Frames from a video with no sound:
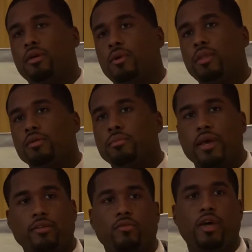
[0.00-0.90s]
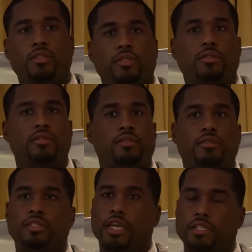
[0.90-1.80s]
whether it's Matt Sylvester,
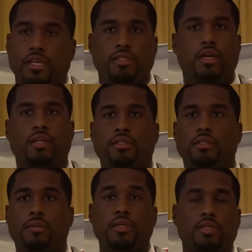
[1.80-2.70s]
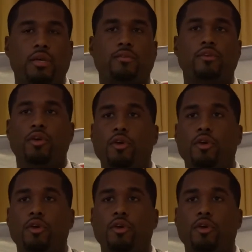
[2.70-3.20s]
J.J. Selinger, myself.